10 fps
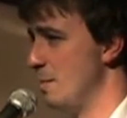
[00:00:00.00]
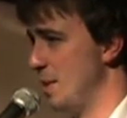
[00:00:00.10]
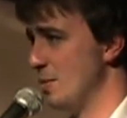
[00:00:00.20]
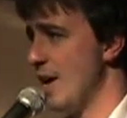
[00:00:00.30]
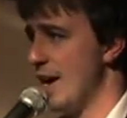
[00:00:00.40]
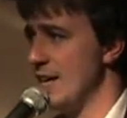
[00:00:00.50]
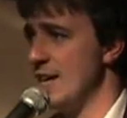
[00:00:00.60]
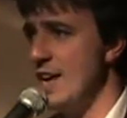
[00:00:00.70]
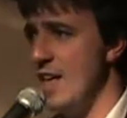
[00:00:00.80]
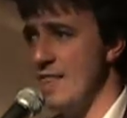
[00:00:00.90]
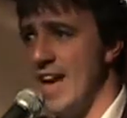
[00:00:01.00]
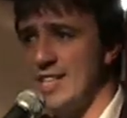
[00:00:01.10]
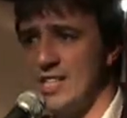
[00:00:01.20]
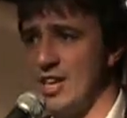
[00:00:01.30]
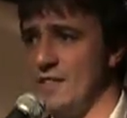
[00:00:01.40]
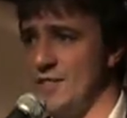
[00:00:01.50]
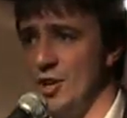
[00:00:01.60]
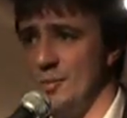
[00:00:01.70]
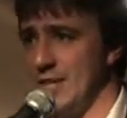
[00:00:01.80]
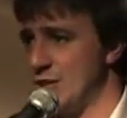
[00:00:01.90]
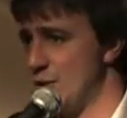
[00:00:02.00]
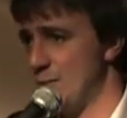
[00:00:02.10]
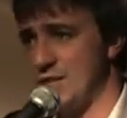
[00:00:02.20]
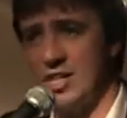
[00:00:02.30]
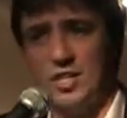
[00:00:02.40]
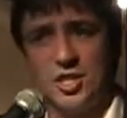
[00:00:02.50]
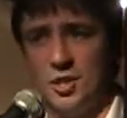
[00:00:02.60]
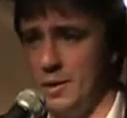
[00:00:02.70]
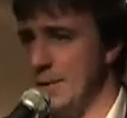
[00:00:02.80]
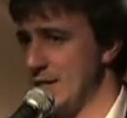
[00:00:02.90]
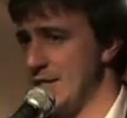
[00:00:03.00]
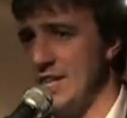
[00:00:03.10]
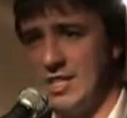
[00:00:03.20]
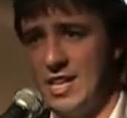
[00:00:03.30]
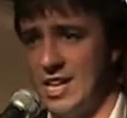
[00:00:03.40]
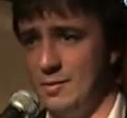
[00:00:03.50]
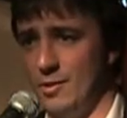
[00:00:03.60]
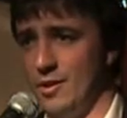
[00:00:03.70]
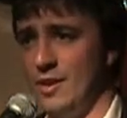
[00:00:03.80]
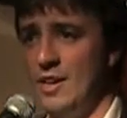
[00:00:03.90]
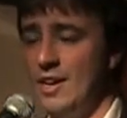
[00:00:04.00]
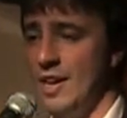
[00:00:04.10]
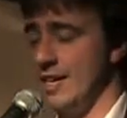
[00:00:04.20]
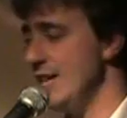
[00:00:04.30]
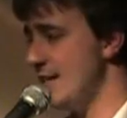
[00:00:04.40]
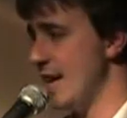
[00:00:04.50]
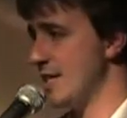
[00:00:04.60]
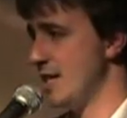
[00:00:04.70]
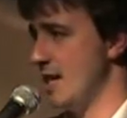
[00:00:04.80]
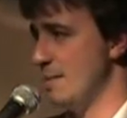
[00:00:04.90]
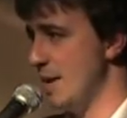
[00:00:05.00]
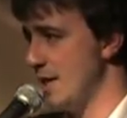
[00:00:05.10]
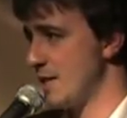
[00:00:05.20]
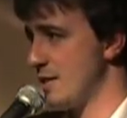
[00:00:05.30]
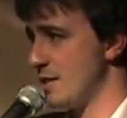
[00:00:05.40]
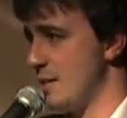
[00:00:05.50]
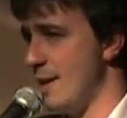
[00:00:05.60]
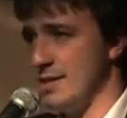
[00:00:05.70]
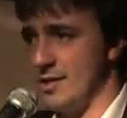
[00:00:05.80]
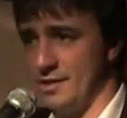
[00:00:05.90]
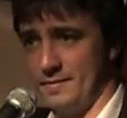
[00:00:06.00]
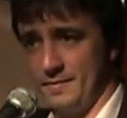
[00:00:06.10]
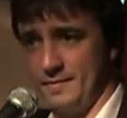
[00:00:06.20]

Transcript: be right. That stuff, nobody, that's superstitious, nobody pays attention to that anymore. And he takes it and makes a monster.